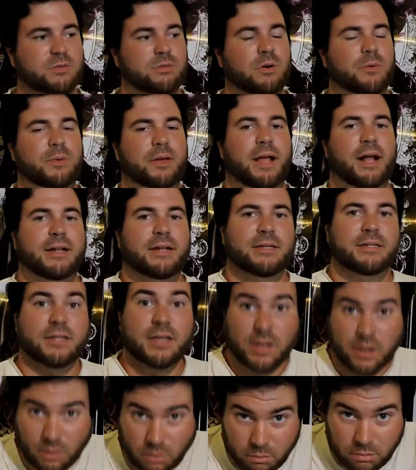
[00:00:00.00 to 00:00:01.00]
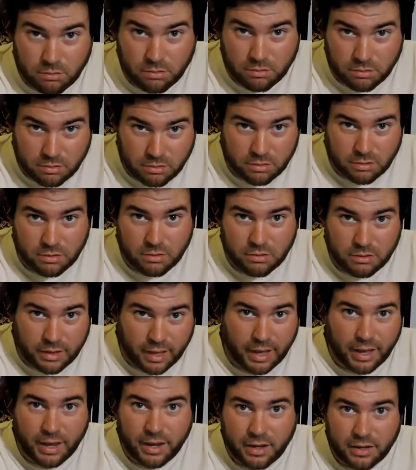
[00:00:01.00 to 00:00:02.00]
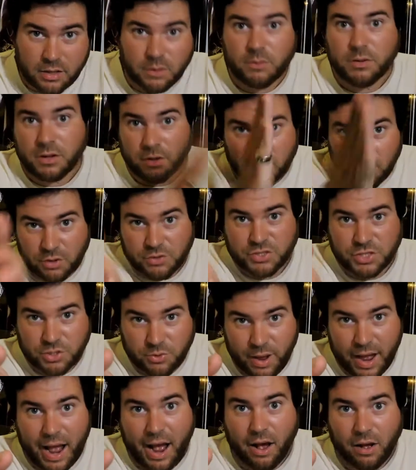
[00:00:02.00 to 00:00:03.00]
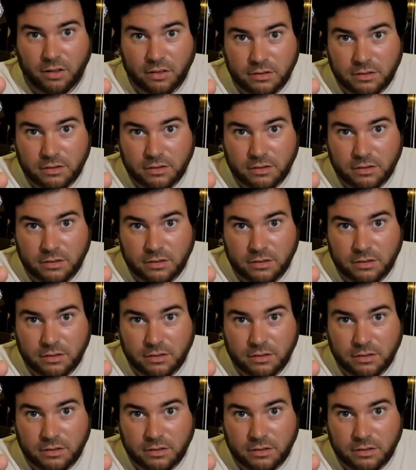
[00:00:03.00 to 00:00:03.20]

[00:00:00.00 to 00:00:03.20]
what we gotta do. Okay? I want to gross you out.